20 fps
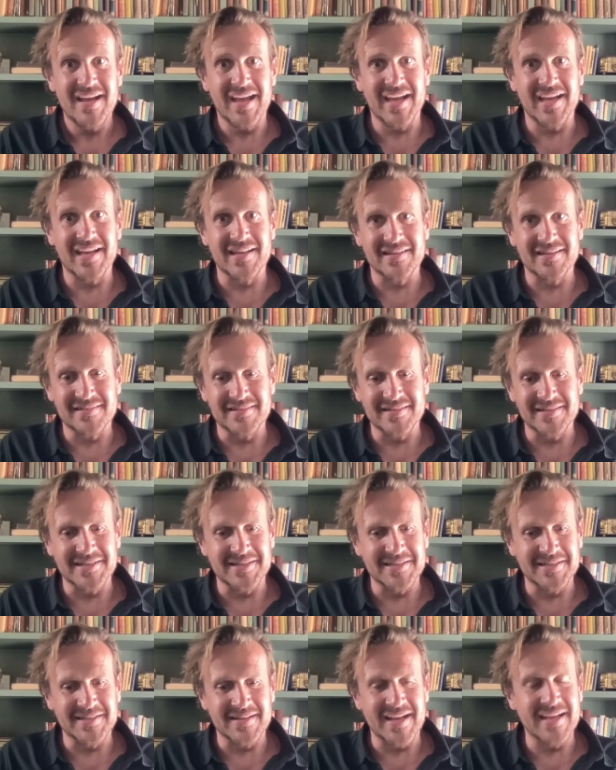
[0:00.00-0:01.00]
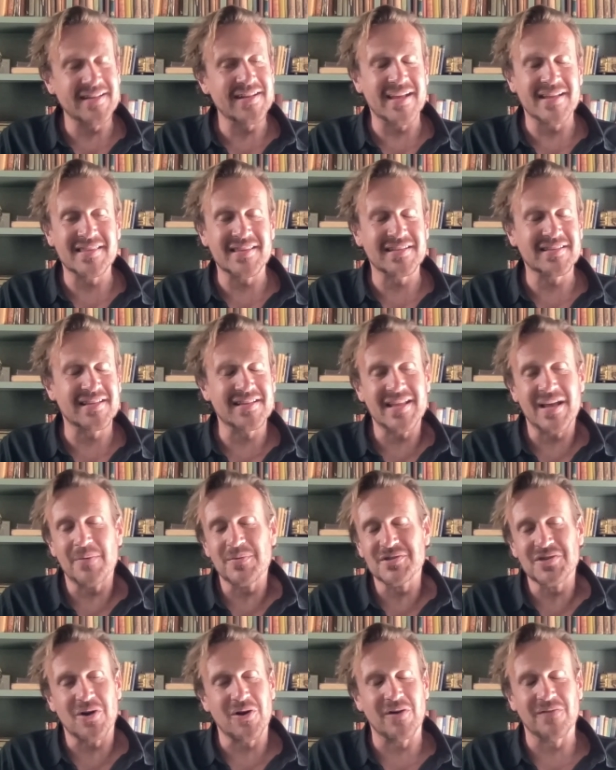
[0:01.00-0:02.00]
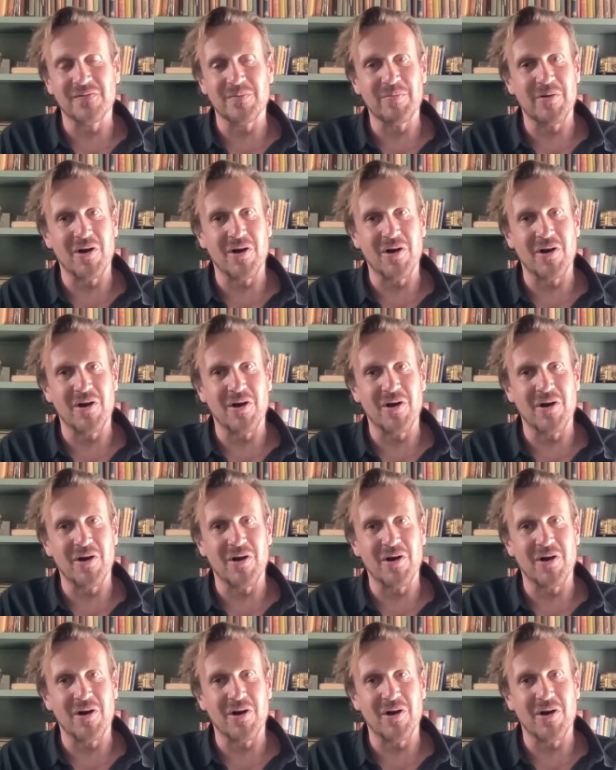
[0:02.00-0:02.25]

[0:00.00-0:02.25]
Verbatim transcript: and uh, and I think that that was hard for